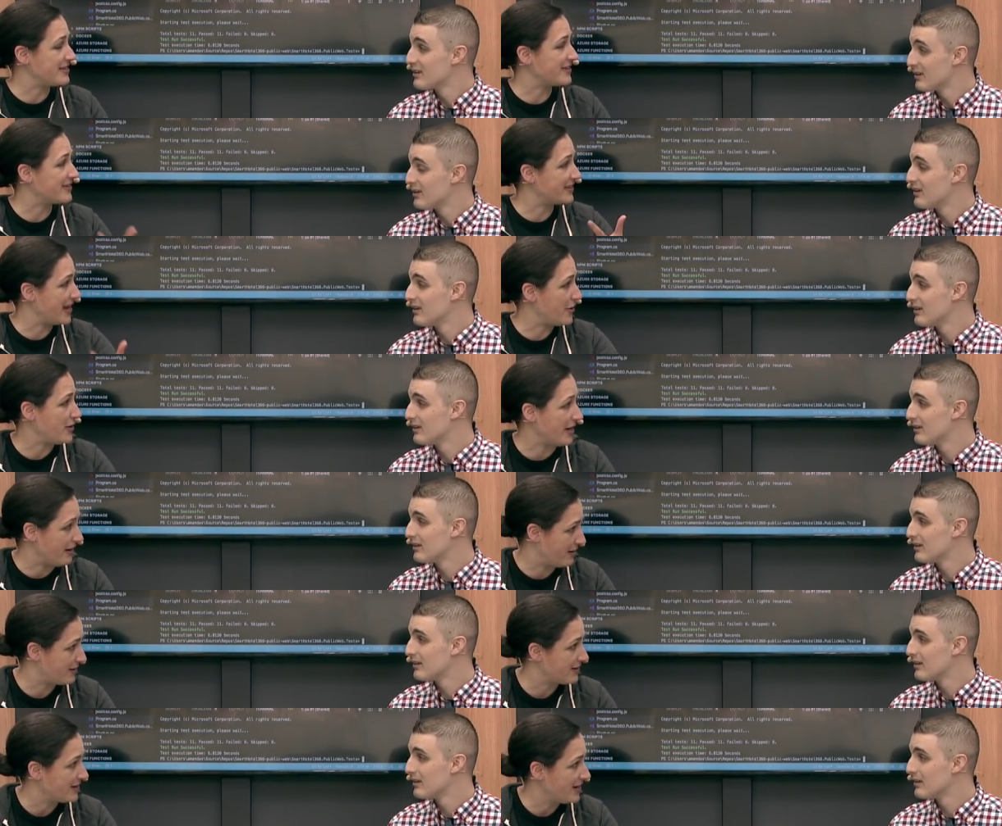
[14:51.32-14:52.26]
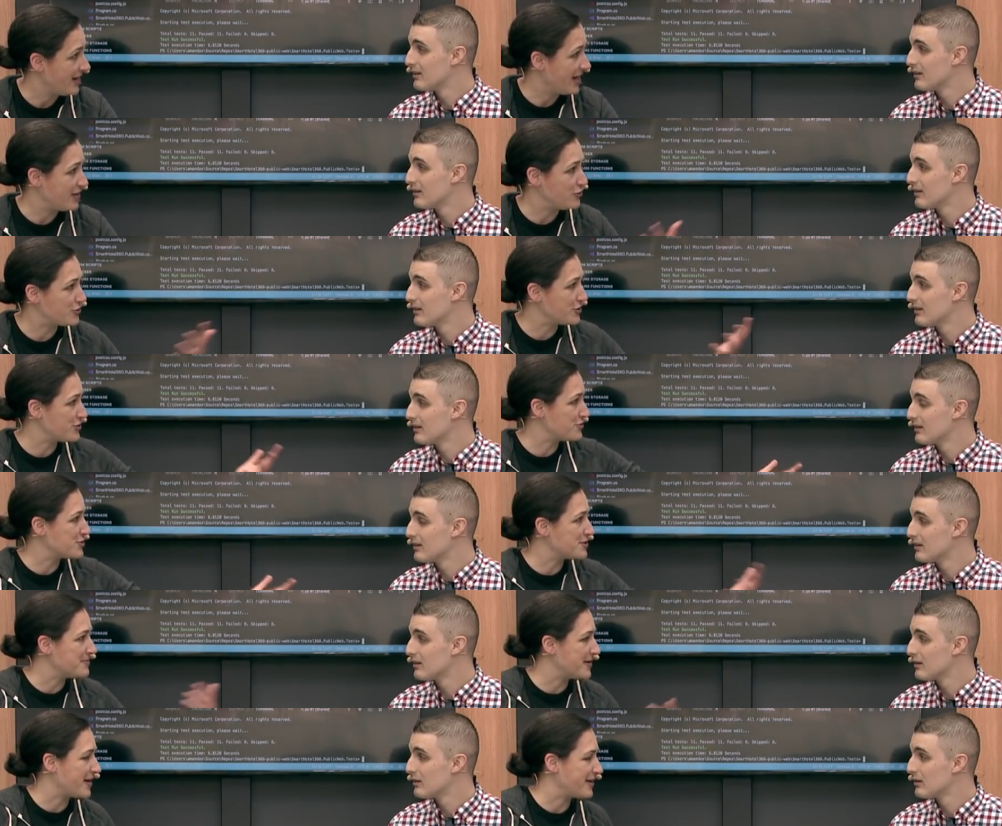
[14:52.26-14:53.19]
Speaker 1: that they need. You can use
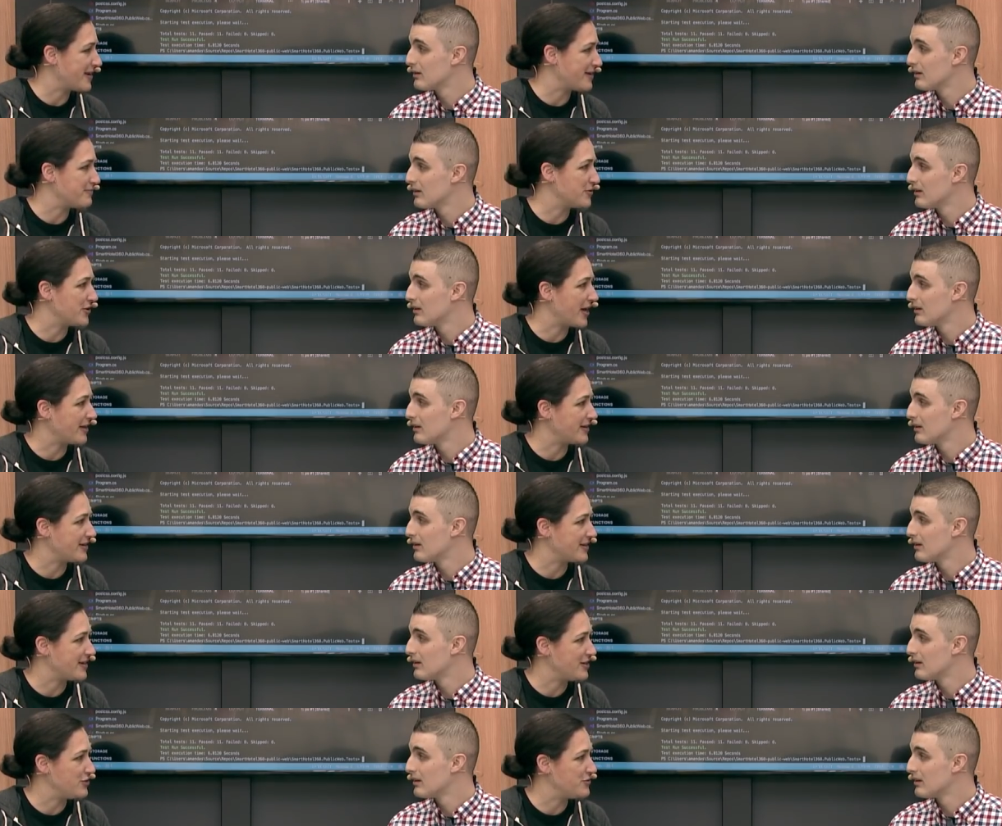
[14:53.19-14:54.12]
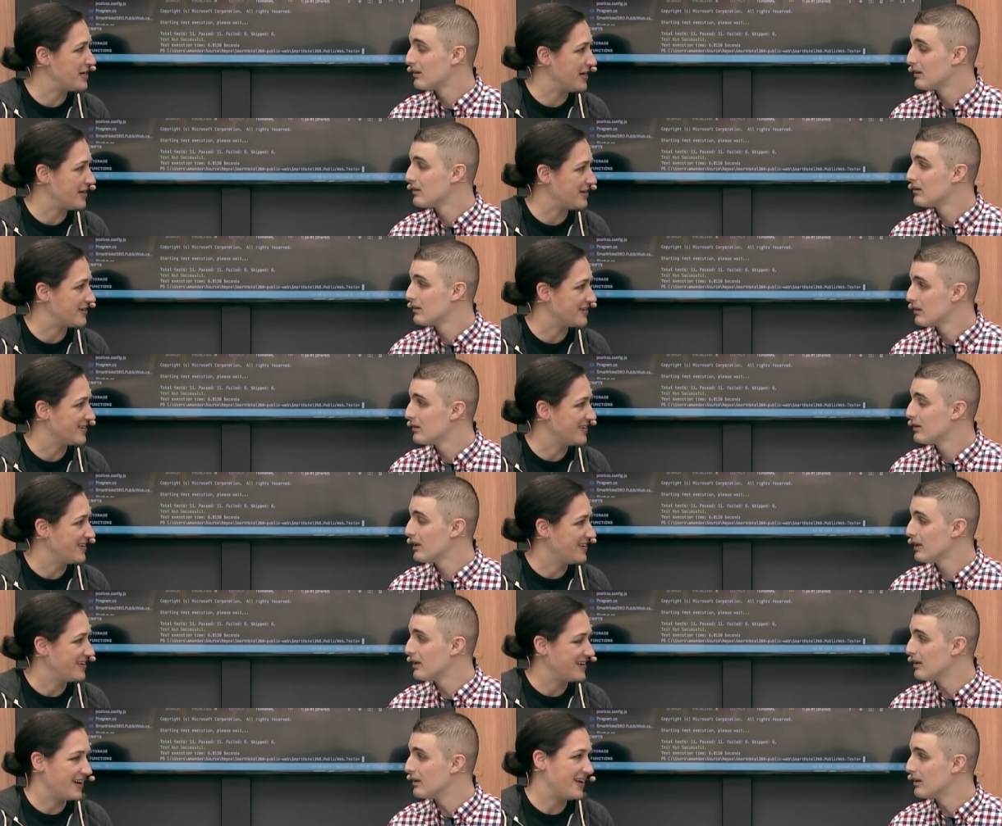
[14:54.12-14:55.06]
the mod modality that you need.
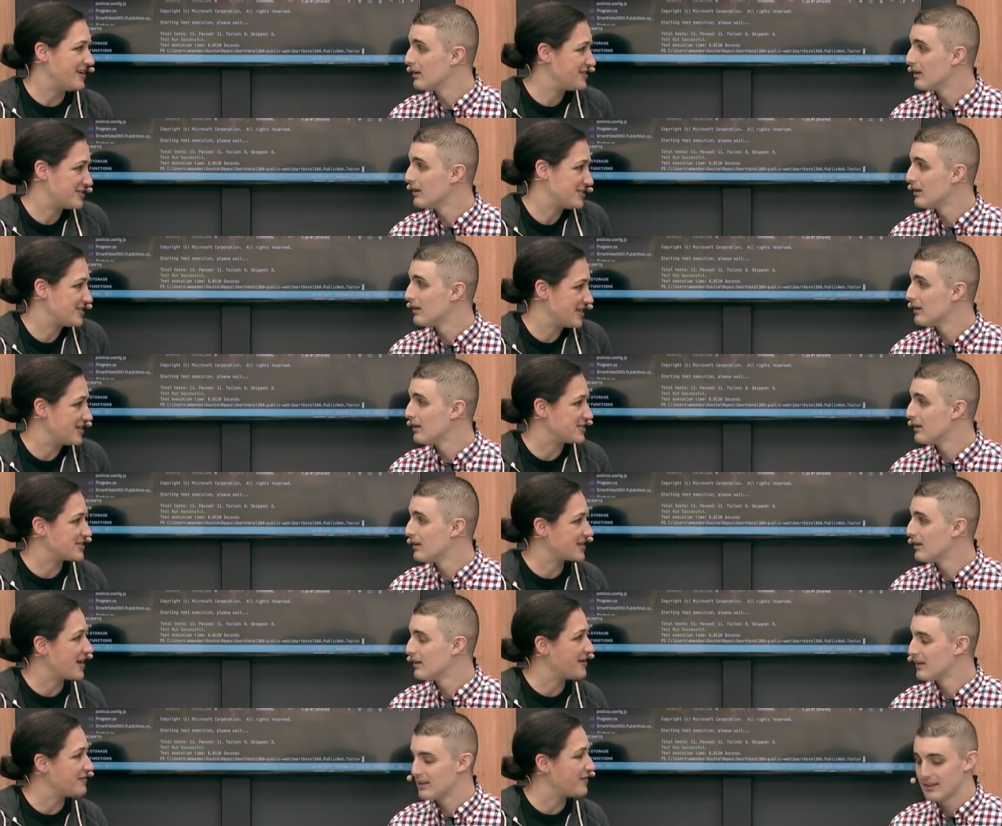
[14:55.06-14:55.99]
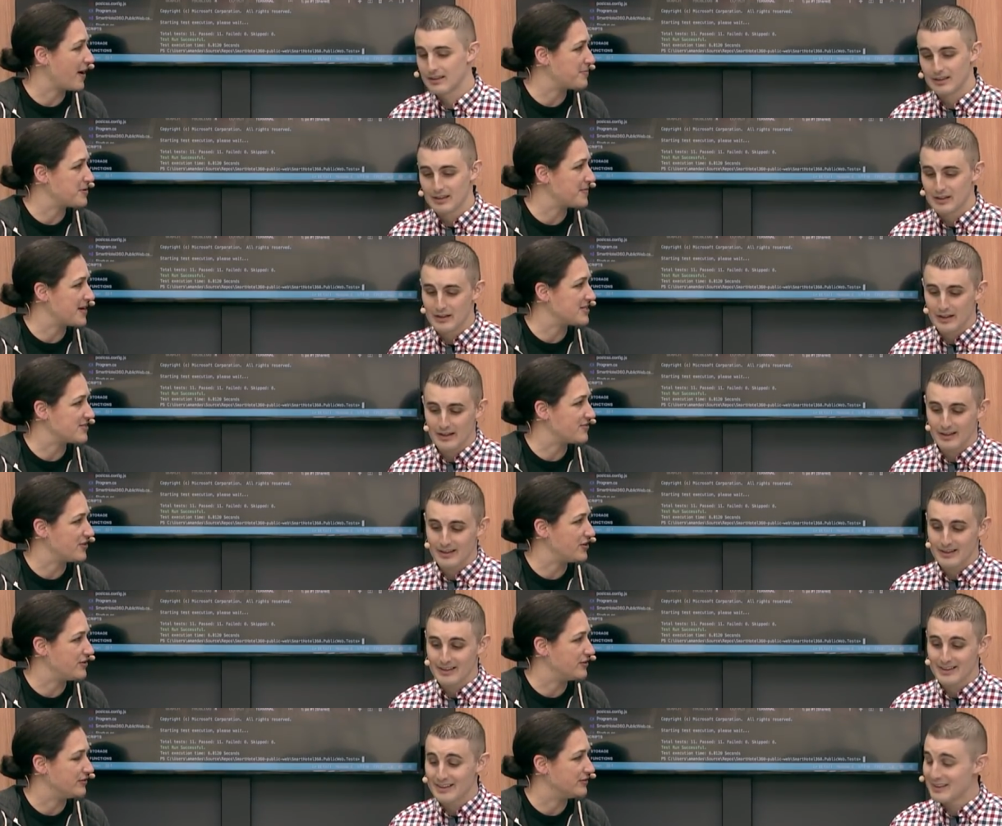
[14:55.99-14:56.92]
Yeah. And it's it's kind of optimized for
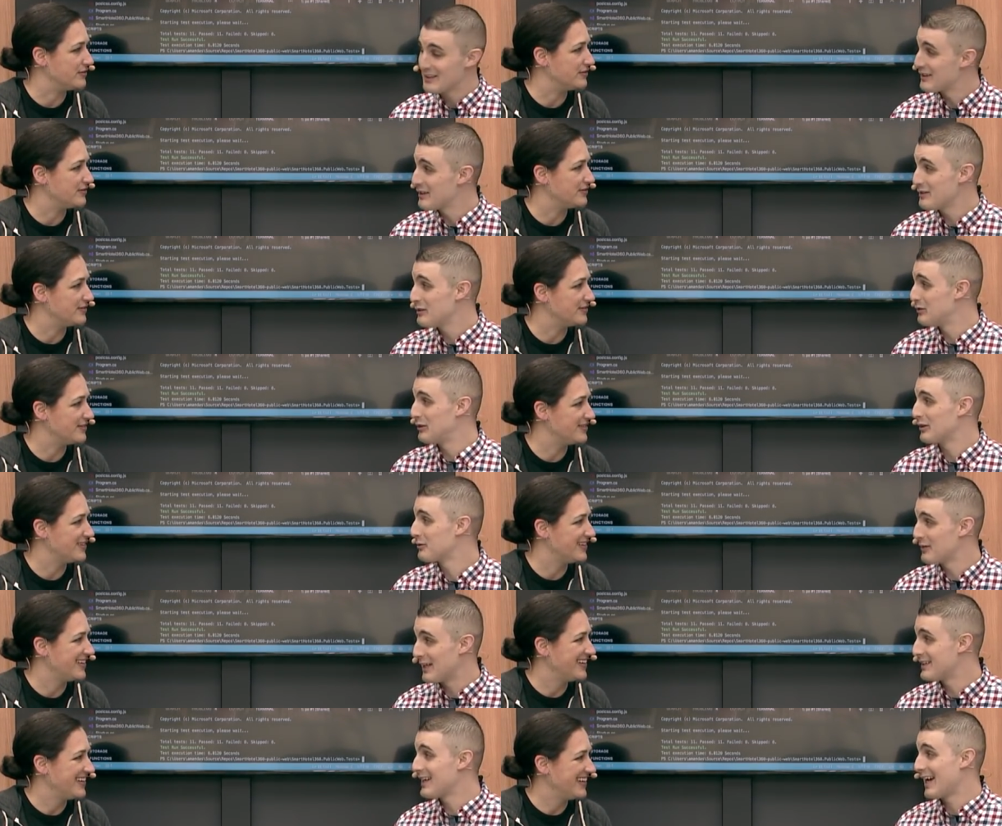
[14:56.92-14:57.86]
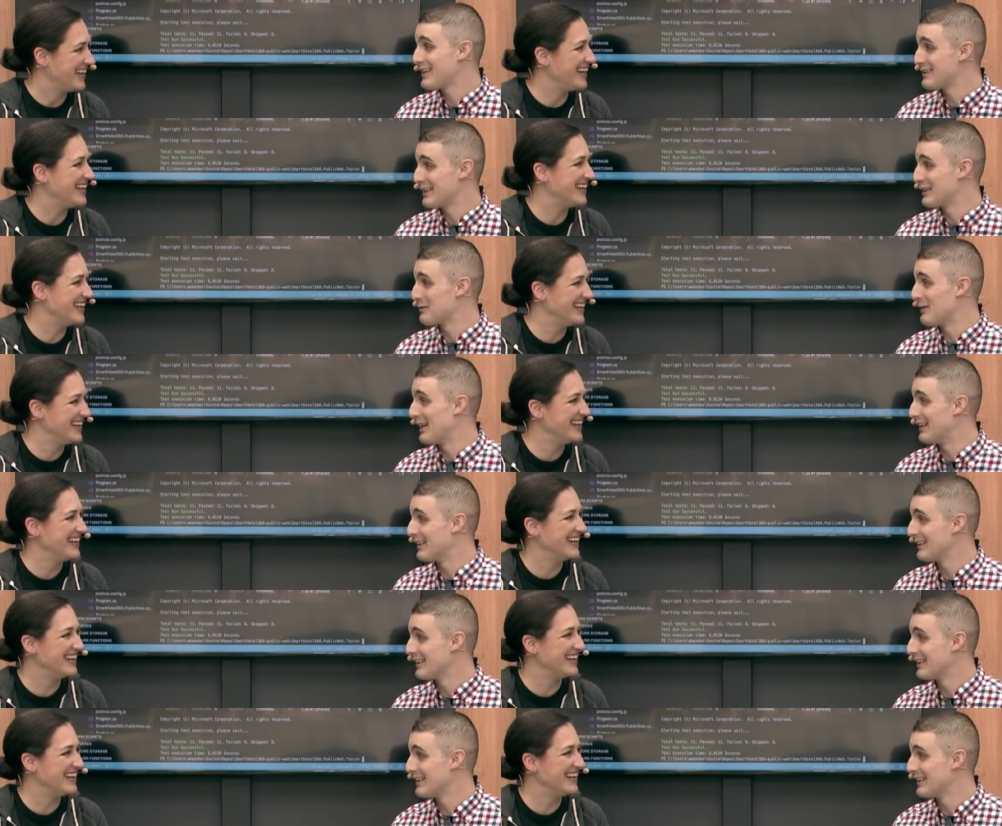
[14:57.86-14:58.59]
you.
Speaker 2: This is just fantastic, Amanda.